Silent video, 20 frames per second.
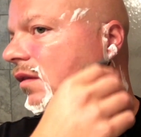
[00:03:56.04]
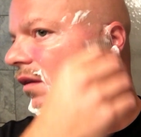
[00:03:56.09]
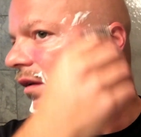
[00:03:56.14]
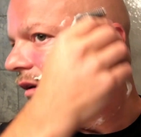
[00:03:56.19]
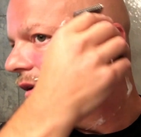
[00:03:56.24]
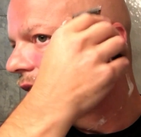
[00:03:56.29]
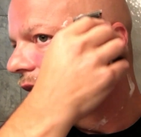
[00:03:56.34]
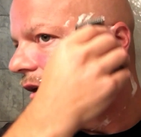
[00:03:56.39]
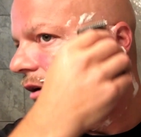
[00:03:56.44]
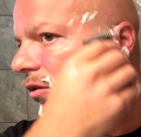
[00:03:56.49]

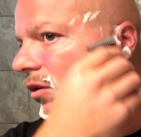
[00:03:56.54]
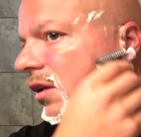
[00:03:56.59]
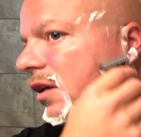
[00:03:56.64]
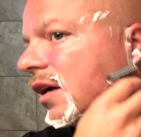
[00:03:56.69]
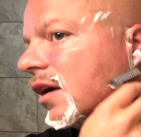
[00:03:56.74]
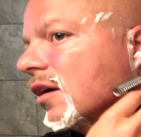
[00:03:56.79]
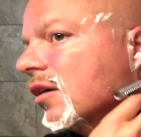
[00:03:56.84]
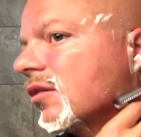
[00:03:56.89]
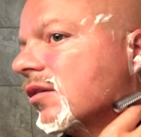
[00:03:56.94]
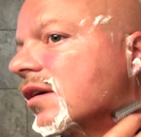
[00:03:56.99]
the
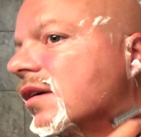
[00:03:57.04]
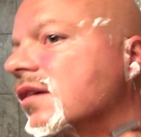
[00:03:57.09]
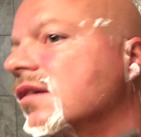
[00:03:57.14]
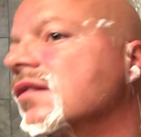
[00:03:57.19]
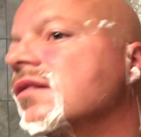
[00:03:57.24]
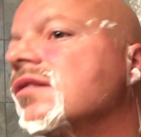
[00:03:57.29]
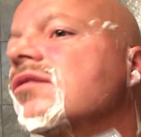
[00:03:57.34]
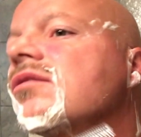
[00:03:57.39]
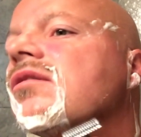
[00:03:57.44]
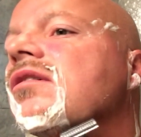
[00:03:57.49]
oleo
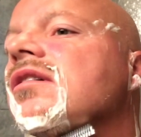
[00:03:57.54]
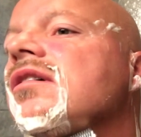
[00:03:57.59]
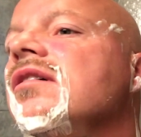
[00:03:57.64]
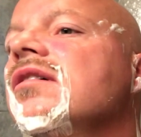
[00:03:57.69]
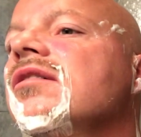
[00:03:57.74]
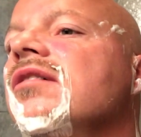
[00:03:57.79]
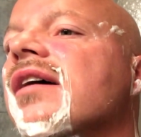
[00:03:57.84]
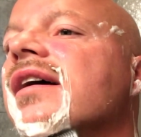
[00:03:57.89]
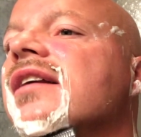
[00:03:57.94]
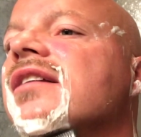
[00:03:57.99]
is doing
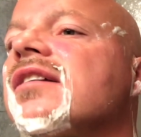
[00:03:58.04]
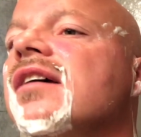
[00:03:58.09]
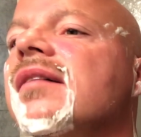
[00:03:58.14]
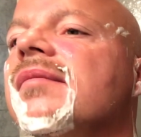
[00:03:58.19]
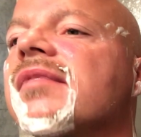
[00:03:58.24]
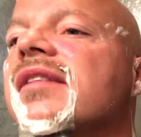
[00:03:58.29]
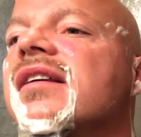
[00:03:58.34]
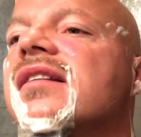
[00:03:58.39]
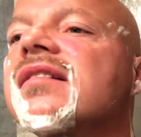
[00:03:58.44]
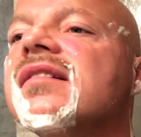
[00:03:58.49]
a great
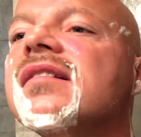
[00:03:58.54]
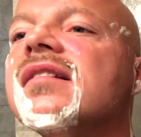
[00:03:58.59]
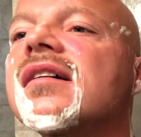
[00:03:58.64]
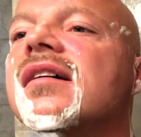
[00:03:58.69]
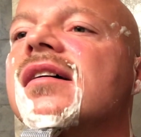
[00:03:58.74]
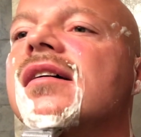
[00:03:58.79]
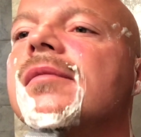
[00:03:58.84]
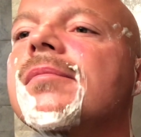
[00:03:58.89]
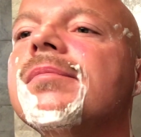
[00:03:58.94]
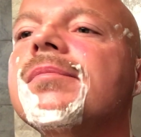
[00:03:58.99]
job. This,
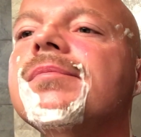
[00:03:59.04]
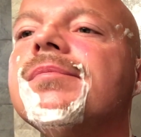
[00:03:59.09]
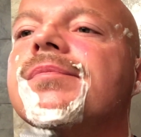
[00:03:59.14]
uh,